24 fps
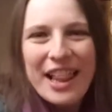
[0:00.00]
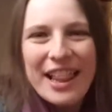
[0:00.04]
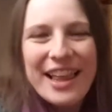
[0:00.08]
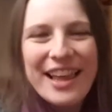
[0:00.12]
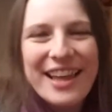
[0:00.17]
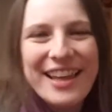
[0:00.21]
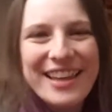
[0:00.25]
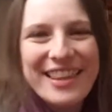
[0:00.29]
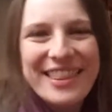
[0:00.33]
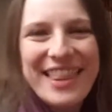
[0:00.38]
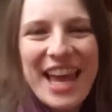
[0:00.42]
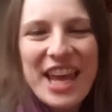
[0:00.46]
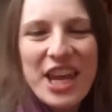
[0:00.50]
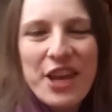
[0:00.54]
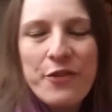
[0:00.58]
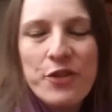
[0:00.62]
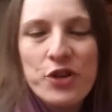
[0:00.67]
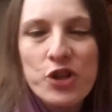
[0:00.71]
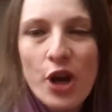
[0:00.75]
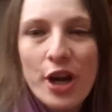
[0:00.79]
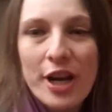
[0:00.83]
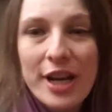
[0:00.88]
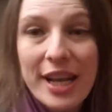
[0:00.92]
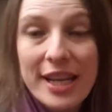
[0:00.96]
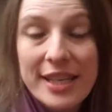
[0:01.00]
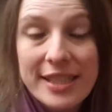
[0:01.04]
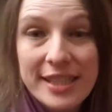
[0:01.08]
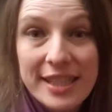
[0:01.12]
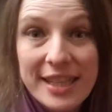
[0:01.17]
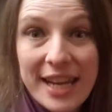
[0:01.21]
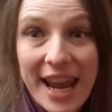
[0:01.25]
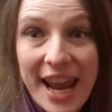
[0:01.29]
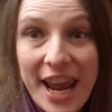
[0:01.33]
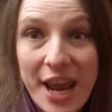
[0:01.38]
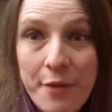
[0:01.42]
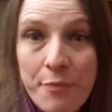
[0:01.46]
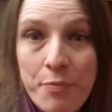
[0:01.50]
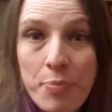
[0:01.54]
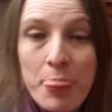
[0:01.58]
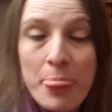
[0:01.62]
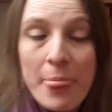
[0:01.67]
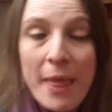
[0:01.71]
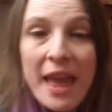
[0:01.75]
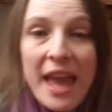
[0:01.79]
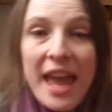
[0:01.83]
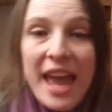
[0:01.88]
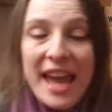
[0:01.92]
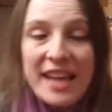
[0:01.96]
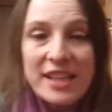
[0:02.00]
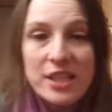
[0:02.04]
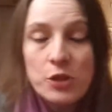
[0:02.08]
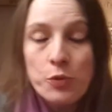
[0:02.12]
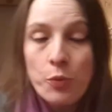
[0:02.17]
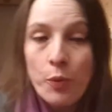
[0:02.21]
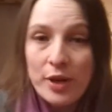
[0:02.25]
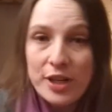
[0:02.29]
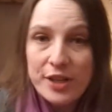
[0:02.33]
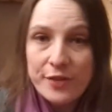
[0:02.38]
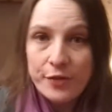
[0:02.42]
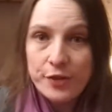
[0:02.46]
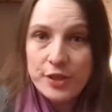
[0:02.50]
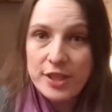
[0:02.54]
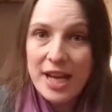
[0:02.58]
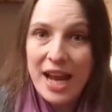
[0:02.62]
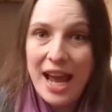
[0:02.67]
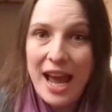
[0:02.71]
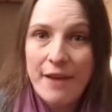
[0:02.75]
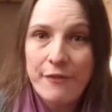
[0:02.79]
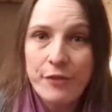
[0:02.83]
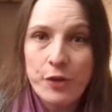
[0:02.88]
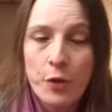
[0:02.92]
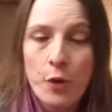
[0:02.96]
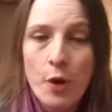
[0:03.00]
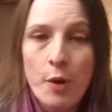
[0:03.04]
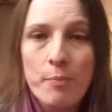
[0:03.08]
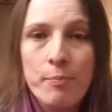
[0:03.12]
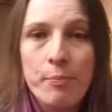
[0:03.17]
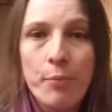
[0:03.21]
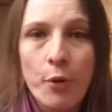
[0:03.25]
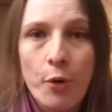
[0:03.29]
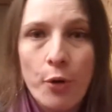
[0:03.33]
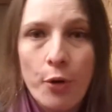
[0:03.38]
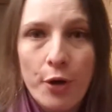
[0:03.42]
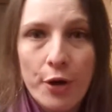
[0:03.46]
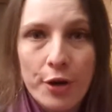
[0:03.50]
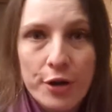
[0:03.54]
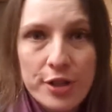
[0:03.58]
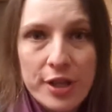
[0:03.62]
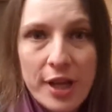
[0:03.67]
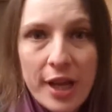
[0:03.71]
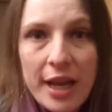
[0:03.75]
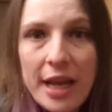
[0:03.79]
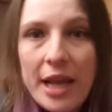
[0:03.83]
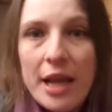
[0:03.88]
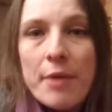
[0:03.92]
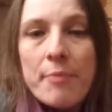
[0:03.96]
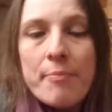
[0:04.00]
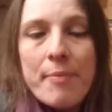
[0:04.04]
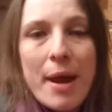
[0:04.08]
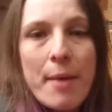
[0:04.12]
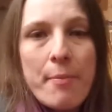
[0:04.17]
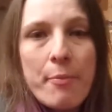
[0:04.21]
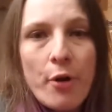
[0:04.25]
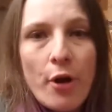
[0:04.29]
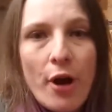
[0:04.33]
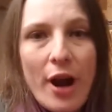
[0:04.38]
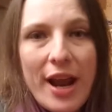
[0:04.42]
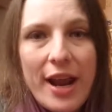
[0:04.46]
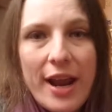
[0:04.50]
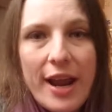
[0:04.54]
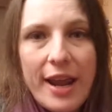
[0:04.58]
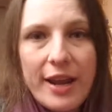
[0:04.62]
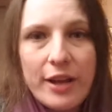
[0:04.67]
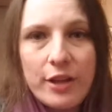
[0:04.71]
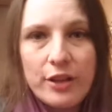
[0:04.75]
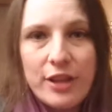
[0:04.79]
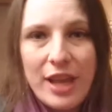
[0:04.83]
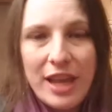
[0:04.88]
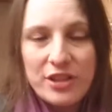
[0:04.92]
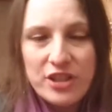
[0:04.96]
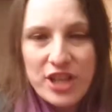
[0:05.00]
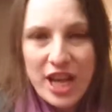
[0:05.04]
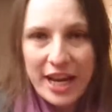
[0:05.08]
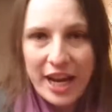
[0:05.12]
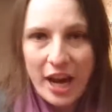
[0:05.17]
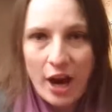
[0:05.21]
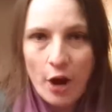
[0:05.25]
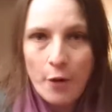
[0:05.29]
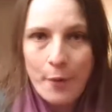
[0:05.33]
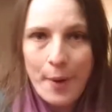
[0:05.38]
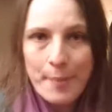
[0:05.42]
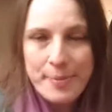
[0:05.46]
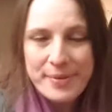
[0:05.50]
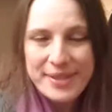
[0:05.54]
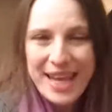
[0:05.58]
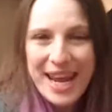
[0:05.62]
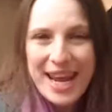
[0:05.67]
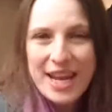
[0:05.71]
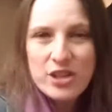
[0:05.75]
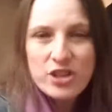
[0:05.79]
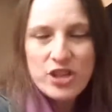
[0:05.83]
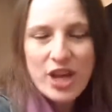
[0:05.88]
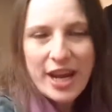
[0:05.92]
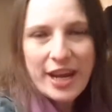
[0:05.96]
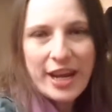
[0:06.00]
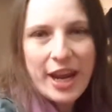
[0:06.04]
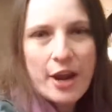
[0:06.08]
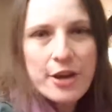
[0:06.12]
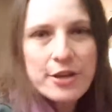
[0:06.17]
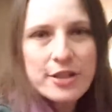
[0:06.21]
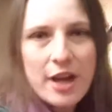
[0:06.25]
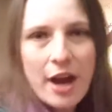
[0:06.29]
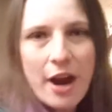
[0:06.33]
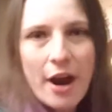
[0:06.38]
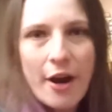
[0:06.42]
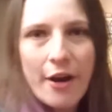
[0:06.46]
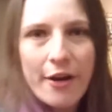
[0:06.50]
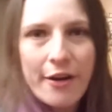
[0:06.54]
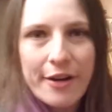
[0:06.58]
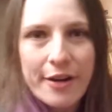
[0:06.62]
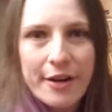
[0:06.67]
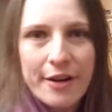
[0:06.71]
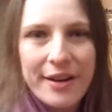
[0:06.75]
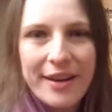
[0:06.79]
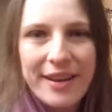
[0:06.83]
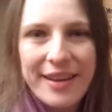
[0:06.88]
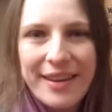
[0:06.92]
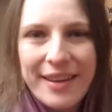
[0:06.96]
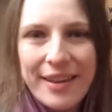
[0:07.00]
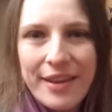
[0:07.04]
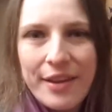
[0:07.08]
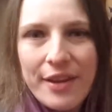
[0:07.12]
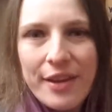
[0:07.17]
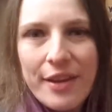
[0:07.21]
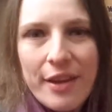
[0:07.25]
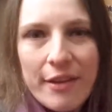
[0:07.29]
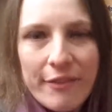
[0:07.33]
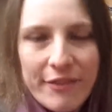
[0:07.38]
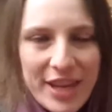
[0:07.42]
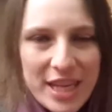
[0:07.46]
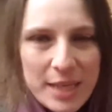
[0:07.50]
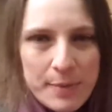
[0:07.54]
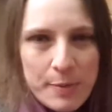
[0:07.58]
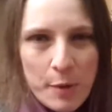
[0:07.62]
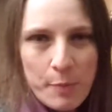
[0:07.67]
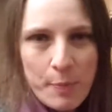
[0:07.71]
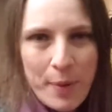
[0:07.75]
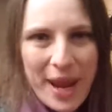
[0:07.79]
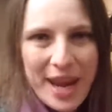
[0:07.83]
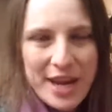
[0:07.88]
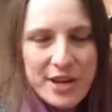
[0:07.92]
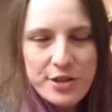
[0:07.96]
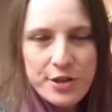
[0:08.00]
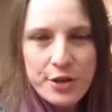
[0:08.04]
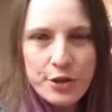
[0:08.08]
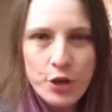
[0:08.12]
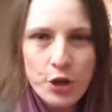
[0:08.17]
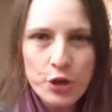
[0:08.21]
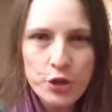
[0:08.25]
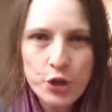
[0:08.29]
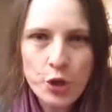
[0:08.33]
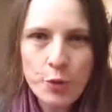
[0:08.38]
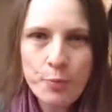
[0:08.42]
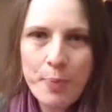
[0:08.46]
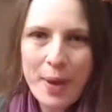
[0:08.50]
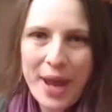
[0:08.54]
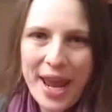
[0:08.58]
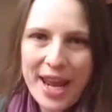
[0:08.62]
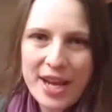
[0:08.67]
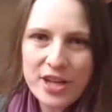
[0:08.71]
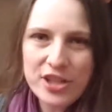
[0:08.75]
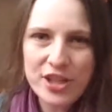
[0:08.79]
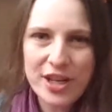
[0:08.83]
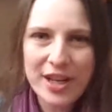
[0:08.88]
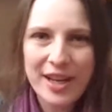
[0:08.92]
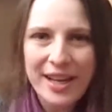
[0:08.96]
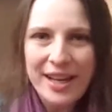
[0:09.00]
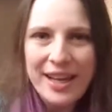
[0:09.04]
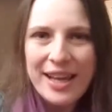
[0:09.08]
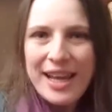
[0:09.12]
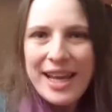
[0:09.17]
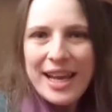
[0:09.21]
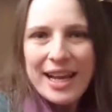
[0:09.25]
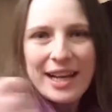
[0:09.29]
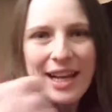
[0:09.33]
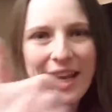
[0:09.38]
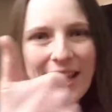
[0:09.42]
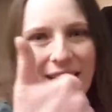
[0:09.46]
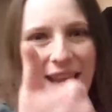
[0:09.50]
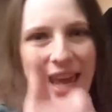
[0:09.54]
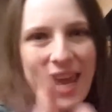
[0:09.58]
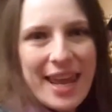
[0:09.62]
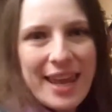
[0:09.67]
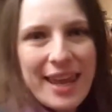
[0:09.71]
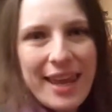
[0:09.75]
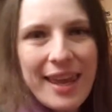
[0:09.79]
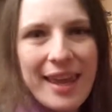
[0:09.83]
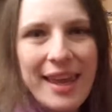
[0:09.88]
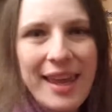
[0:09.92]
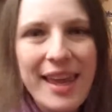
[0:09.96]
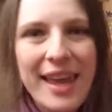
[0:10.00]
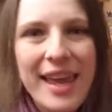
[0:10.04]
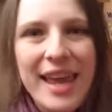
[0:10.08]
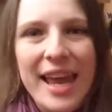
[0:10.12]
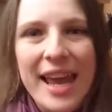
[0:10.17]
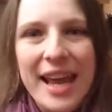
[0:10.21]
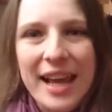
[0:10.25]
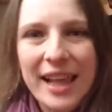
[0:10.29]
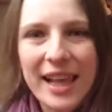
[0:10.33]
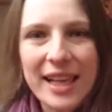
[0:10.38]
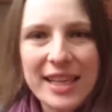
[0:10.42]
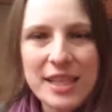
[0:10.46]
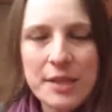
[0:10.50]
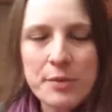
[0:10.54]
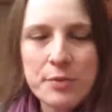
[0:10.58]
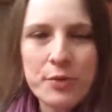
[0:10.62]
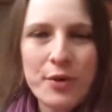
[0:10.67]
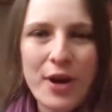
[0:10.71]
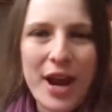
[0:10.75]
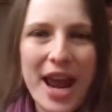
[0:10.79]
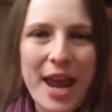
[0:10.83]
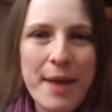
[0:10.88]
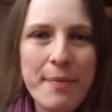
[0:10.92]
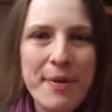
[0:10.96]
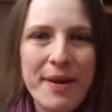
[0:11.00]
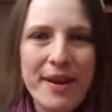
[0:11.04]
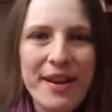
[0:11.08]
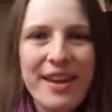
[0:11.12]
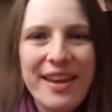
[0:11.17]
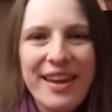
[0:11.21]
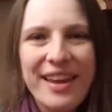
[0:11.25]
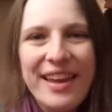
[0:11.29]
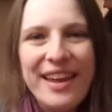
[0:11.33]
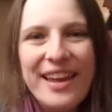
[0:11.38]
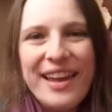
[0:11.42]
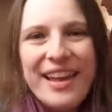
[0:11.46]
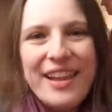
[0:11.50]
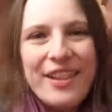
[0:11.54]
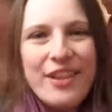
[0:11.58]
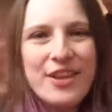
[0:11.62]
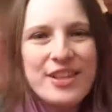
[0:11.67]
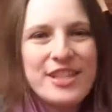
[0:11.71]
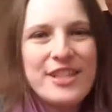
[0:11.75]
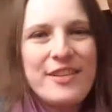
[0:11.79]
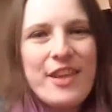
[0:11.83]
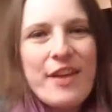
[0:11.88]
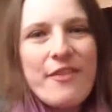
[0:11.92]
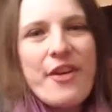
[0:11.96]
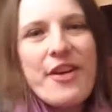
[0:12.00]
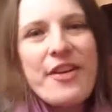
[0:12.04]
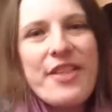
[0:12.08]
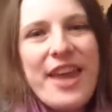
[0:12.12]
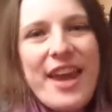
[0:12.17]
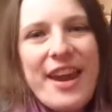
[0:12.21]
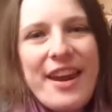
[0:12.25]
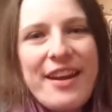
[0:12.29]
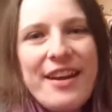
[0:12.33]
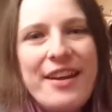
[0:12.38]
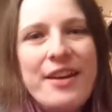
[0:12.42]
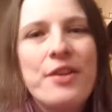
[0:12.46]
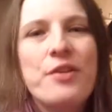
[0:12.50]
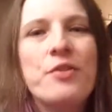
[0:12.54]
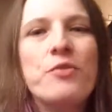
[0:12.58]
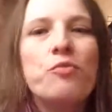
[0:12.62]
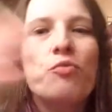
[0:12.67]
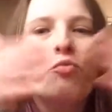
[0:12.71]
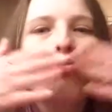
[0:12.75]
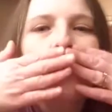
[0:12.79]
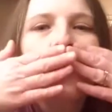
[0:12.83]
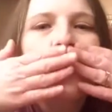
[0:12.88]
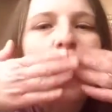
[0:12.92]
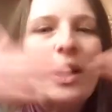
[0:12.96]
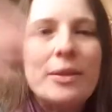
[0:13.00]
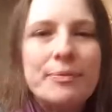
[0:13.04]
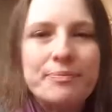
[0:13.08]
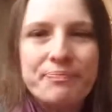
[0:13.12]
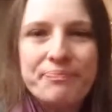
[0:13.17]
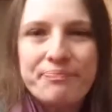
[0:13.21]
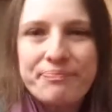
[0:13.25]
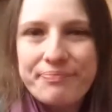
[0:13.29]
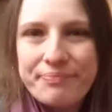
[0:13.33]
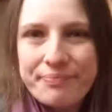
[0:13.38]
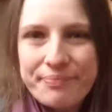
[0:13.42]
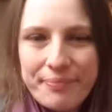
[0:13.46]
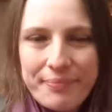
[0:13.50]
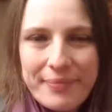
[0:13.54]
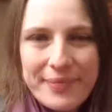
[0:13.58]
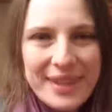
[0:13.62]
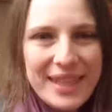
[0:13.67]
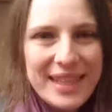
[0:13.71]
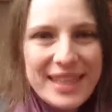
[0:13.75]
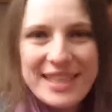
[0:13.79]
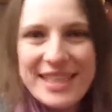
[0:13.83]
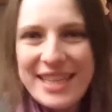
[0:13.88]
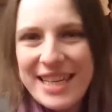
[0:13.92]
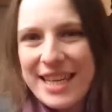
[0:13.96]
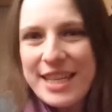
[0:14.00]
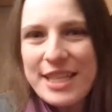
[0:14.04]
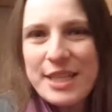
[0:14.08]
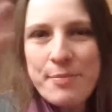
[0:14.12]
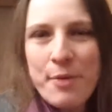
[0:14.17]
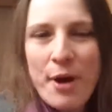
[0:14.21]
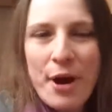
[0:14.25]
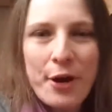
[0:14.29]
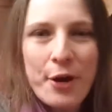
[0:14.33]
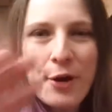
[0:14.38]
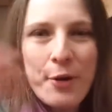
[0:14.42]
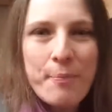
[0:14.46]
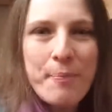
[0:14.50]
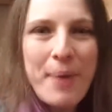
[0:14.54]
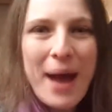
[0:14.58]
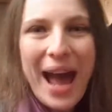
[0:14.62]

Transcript: Thank you for joining us today. It is wonderful to have you on board. Remember and check out our website, check out our Facebook page and our YouTube page. Click like, click subscribe. Lots of love out there. See you tomorrow.